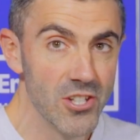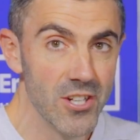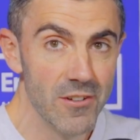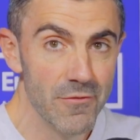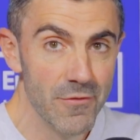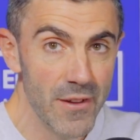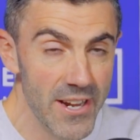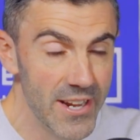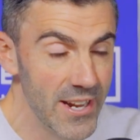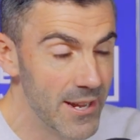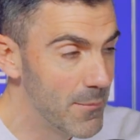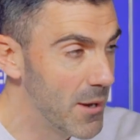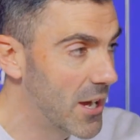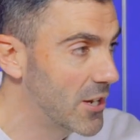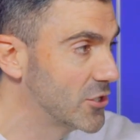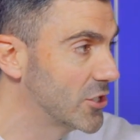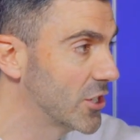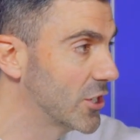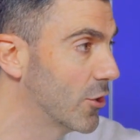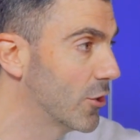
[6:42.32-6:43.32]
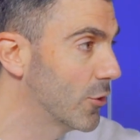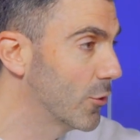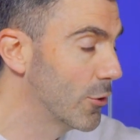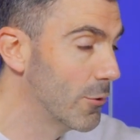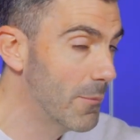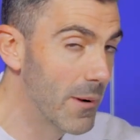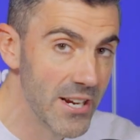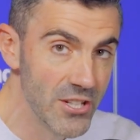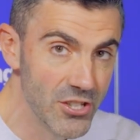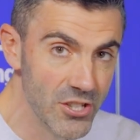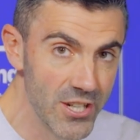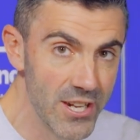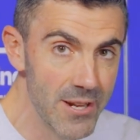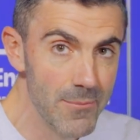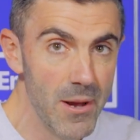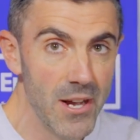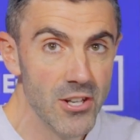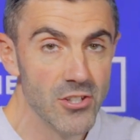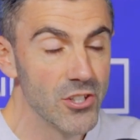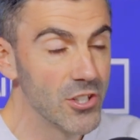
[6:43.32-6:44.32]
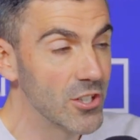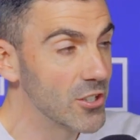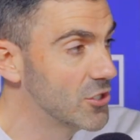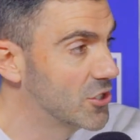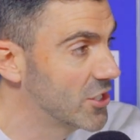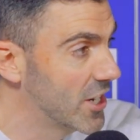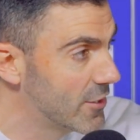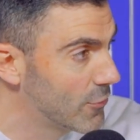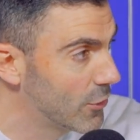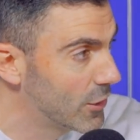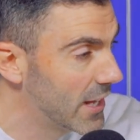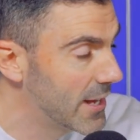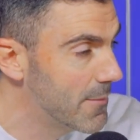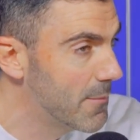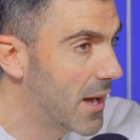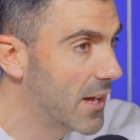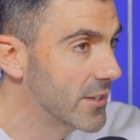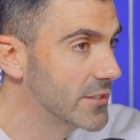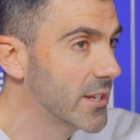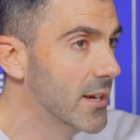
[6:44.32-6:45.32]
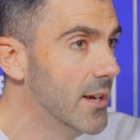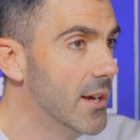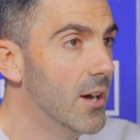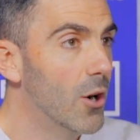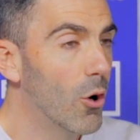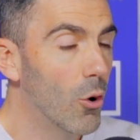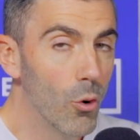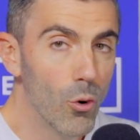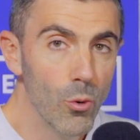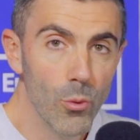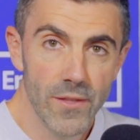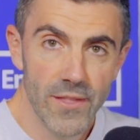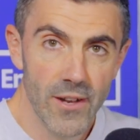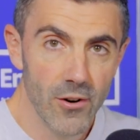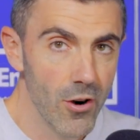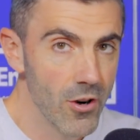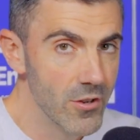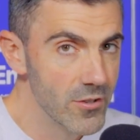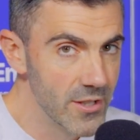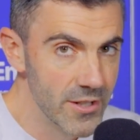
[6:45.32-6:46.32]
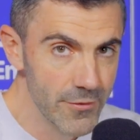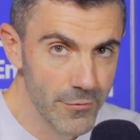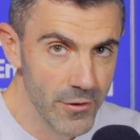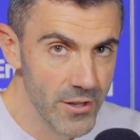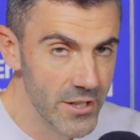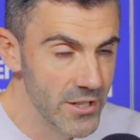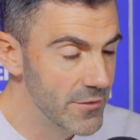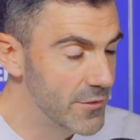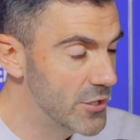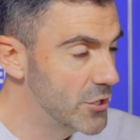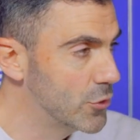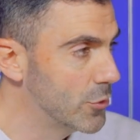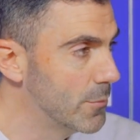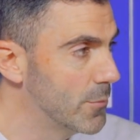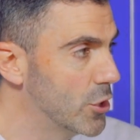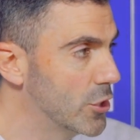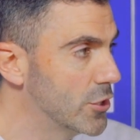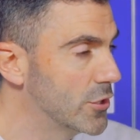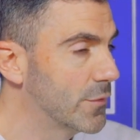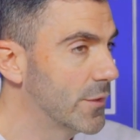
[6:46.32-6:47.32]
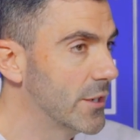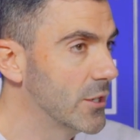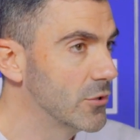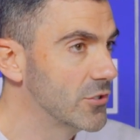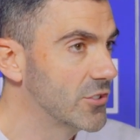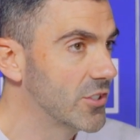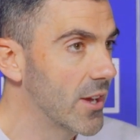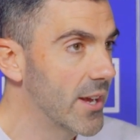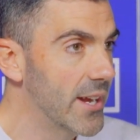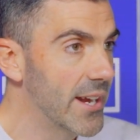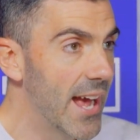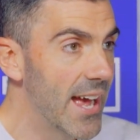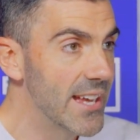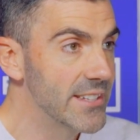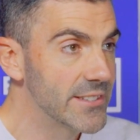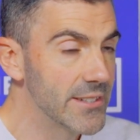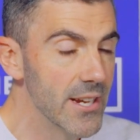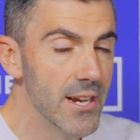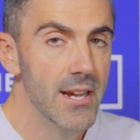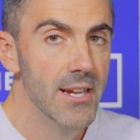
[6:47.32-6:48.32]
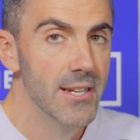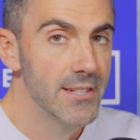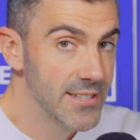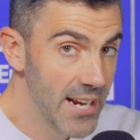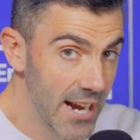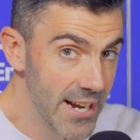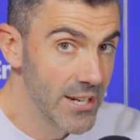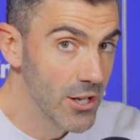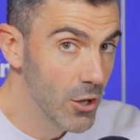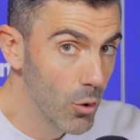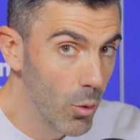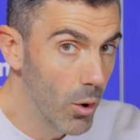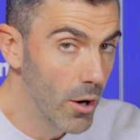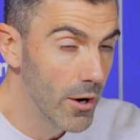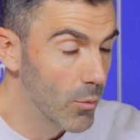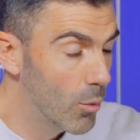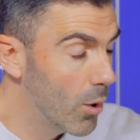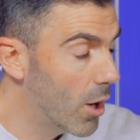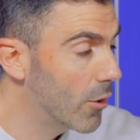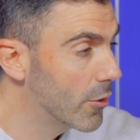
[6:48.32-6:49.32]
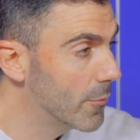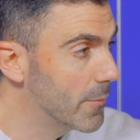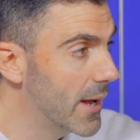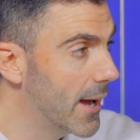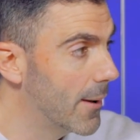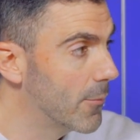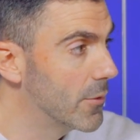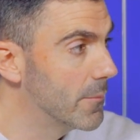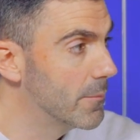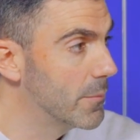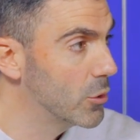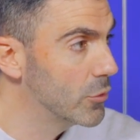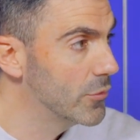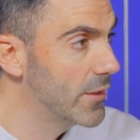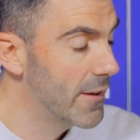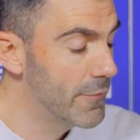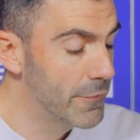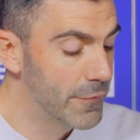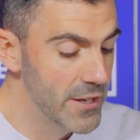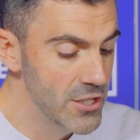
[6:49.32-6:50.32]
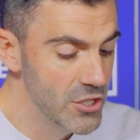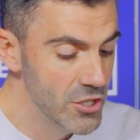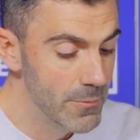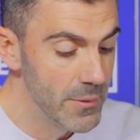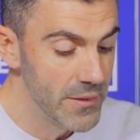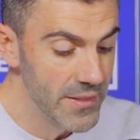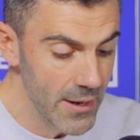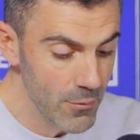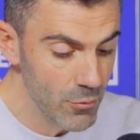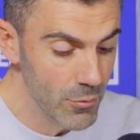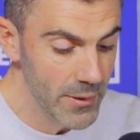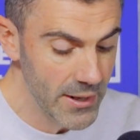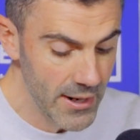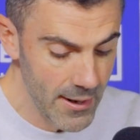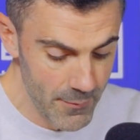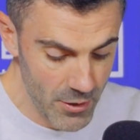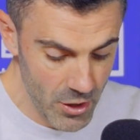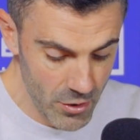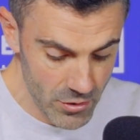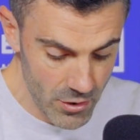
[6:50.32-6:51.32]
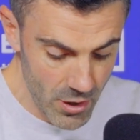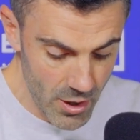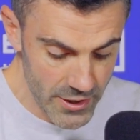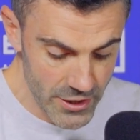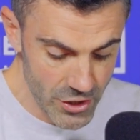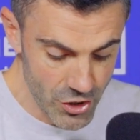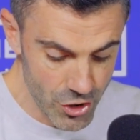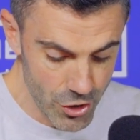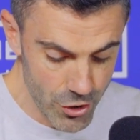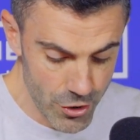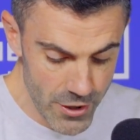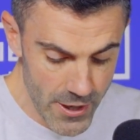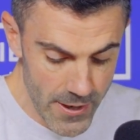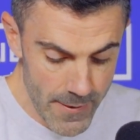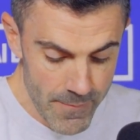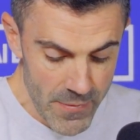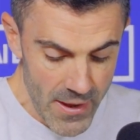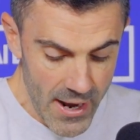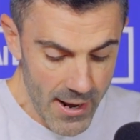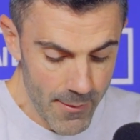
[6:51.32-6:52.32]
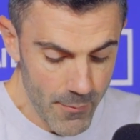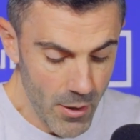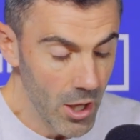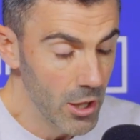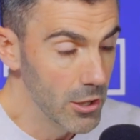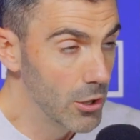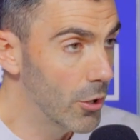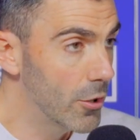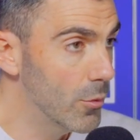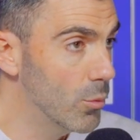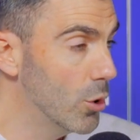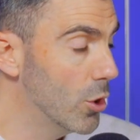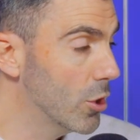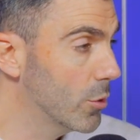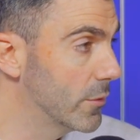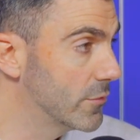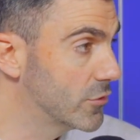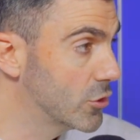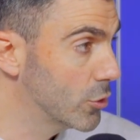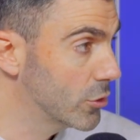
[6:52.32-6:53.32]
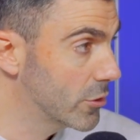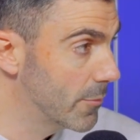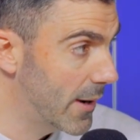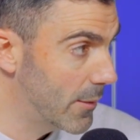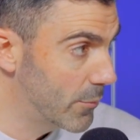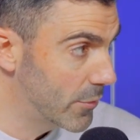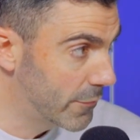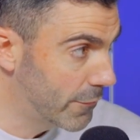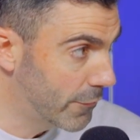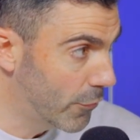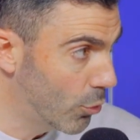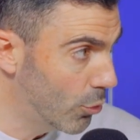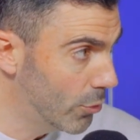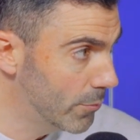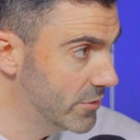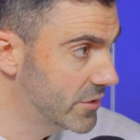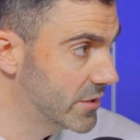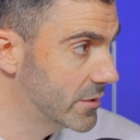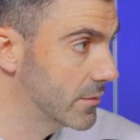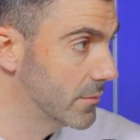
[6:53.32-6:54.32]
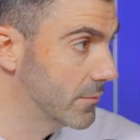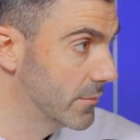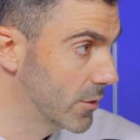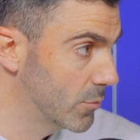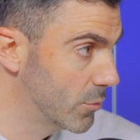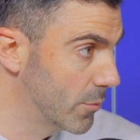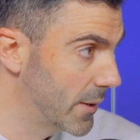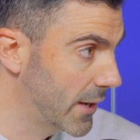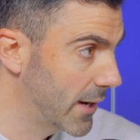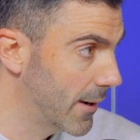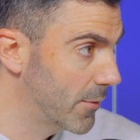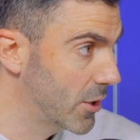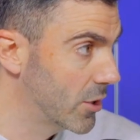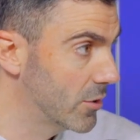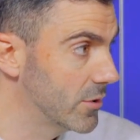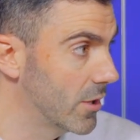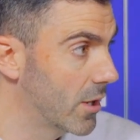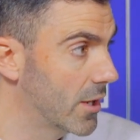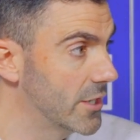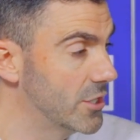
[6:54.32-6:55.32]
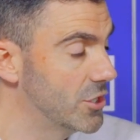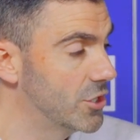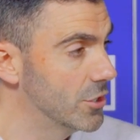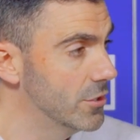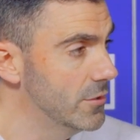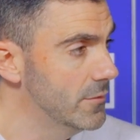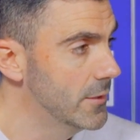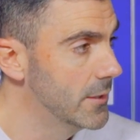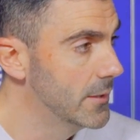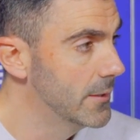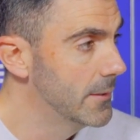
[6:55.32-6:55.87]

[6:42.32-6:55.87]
You've got event emails, you've got automation emails, you've got general emails, all with their own different individual merge fields. So it has taken quite a while to be able to build that feature, but that will be coming online in June. A lot of work we've talked about with forms that will be coming online in June.